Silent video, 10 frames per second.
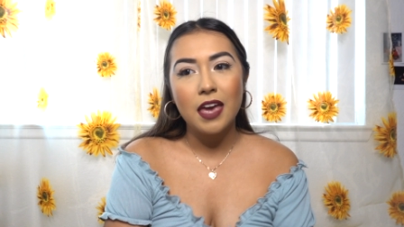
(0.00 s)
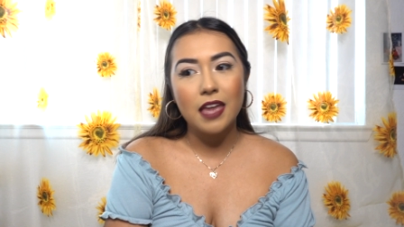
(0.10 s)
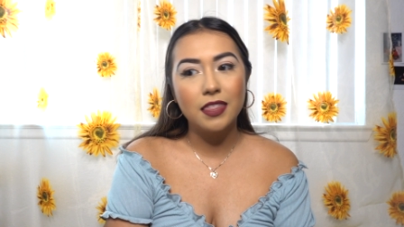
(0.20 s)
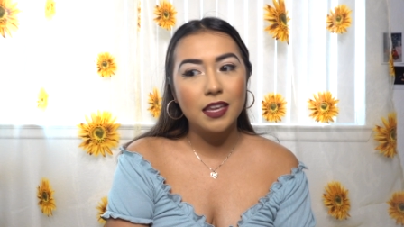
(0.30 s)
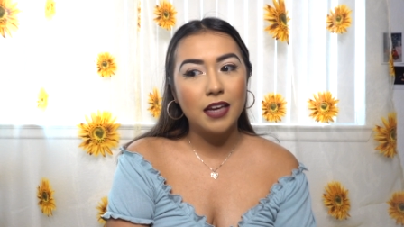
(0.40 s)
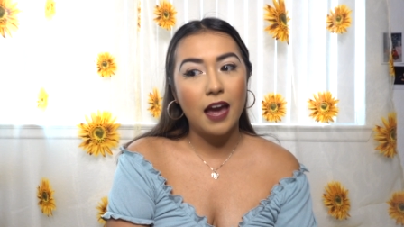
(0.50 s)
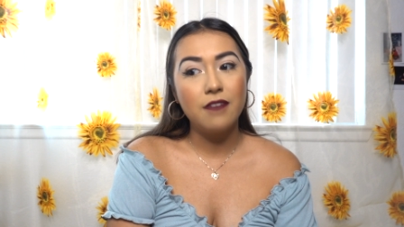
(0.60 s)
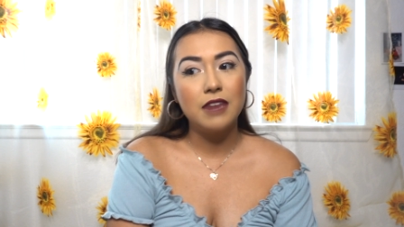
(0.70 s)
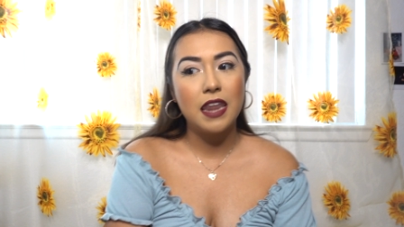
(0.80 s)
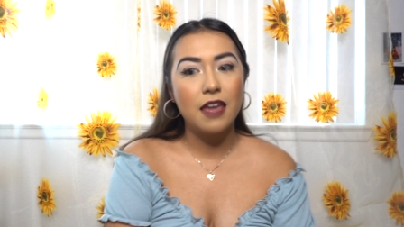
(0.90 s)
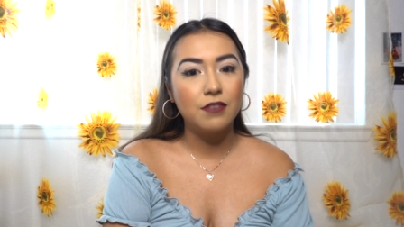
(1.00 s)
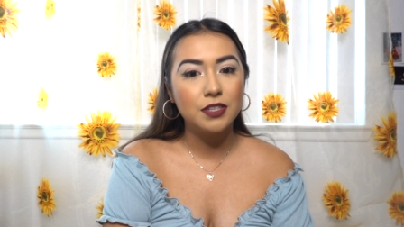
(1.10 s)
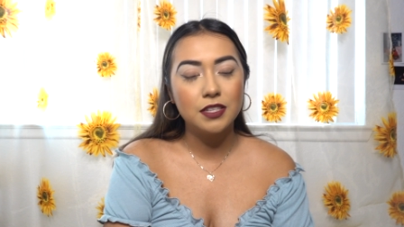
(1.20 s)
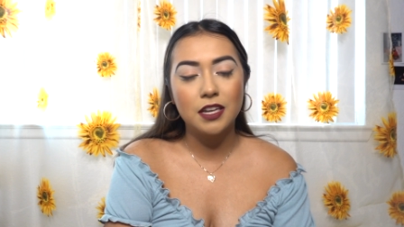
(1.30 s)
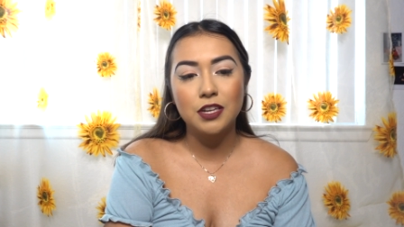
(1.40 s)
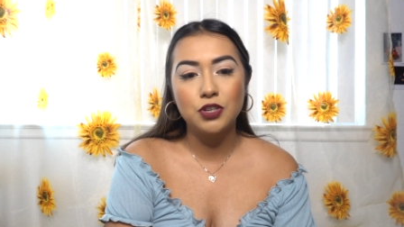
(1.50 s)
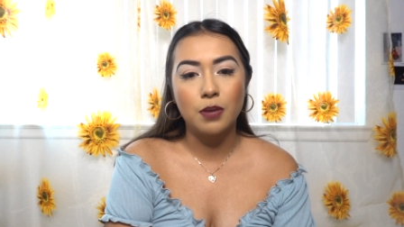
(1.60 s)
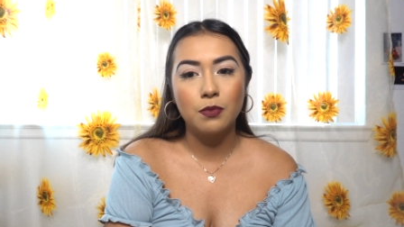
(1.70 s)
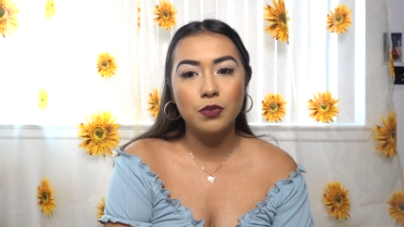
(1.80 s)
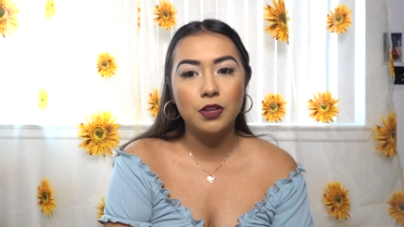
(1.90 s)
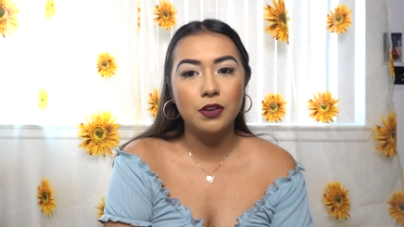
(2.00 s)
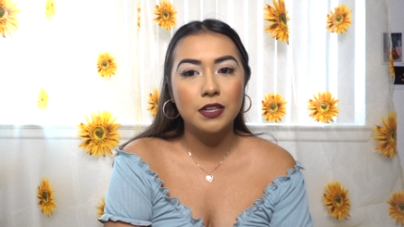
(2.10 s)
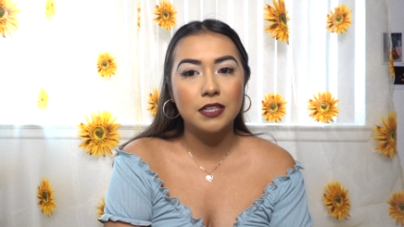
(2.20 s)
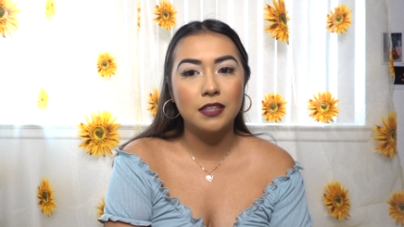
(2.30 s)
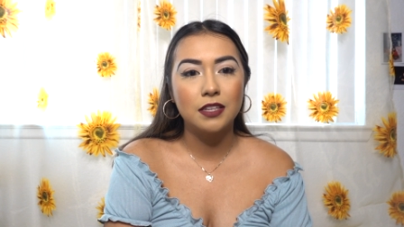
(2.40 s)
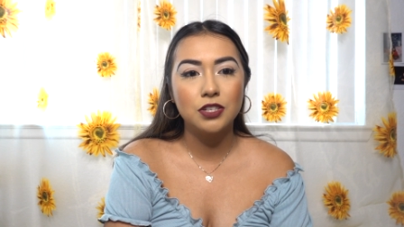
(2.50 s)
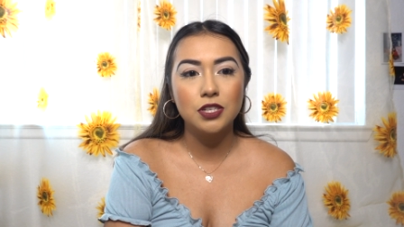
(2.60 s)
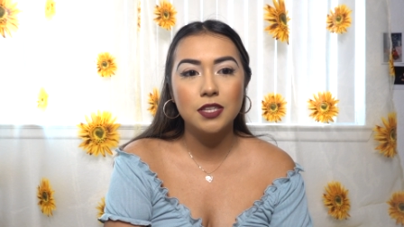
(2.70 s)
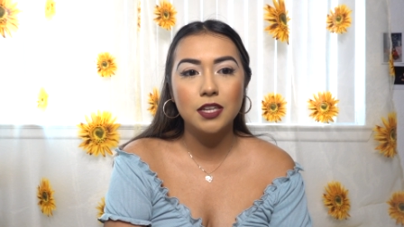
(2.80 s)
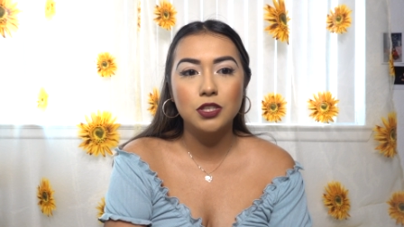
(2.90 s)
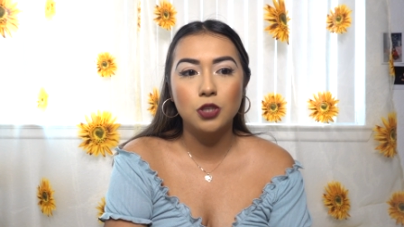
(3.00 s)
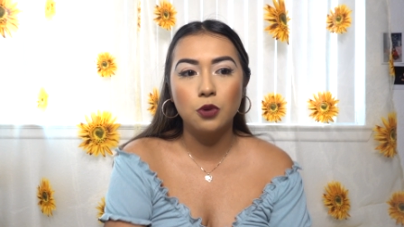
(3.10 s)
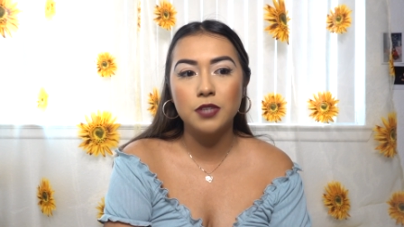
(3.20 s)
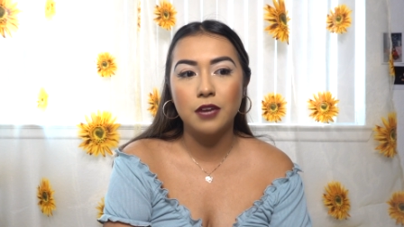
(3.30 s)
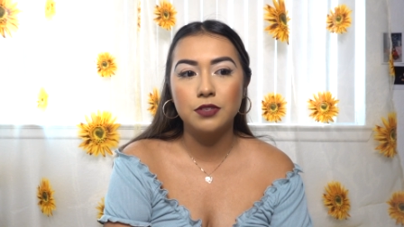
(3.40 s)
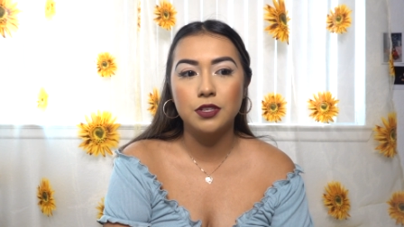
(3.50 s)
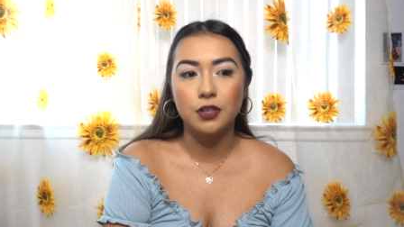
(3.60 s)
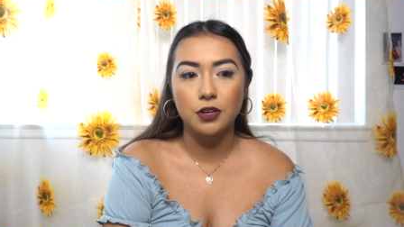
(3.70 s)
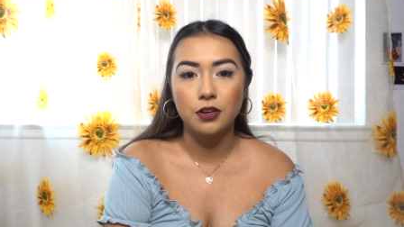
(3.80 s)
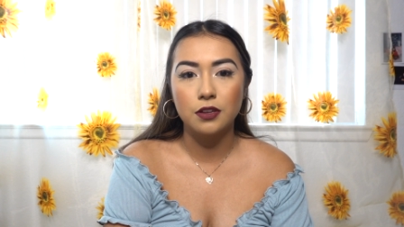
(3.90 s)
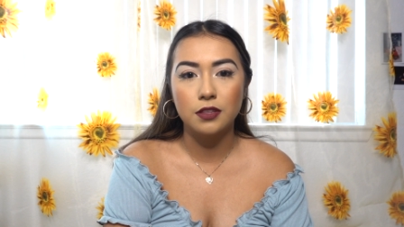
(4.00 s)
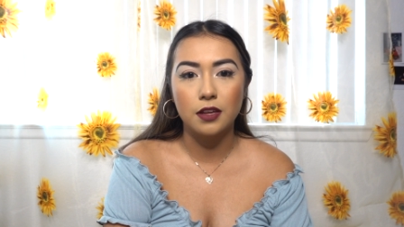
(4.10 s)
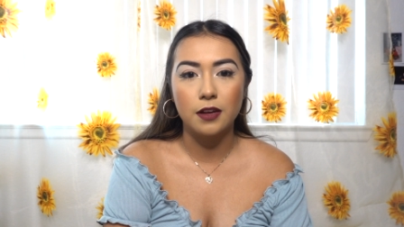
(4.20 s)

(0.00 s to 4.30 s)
and like I've never seen any drama with her because I think she's like so down to earth.